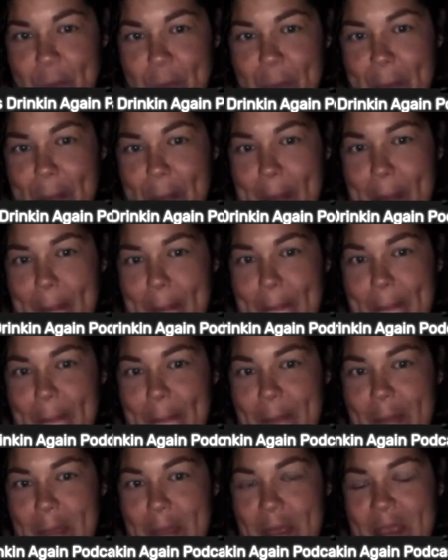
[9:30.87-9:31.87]

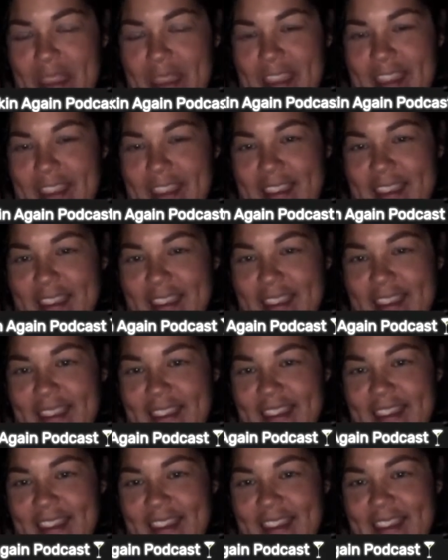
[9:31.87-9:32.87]

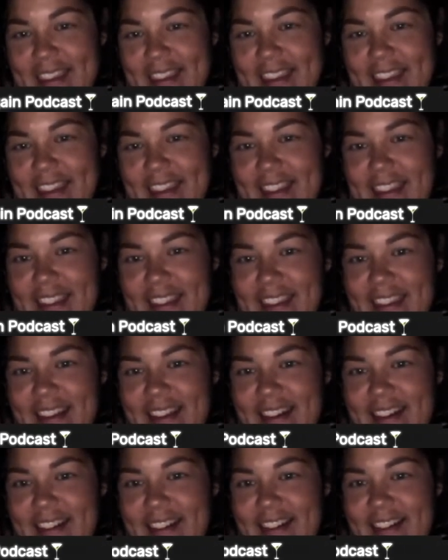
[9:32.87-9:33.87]

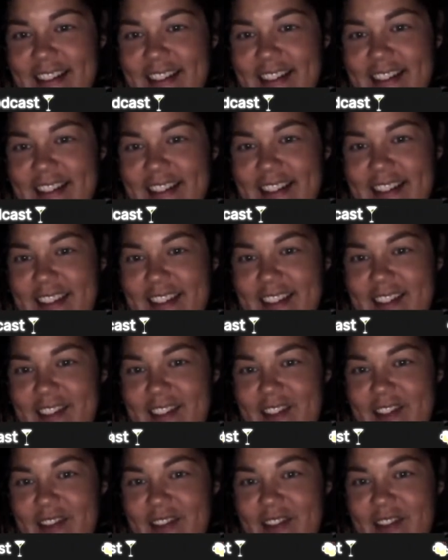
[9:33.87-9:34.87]

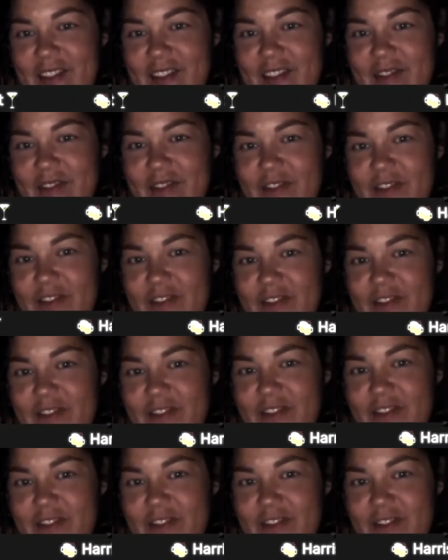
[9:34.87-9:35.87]

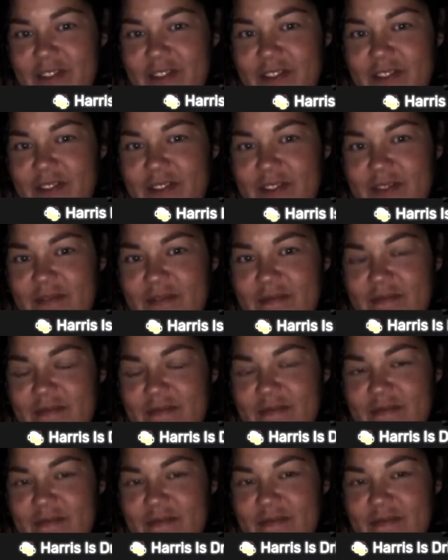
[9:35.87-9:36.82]
This person isn't speaking.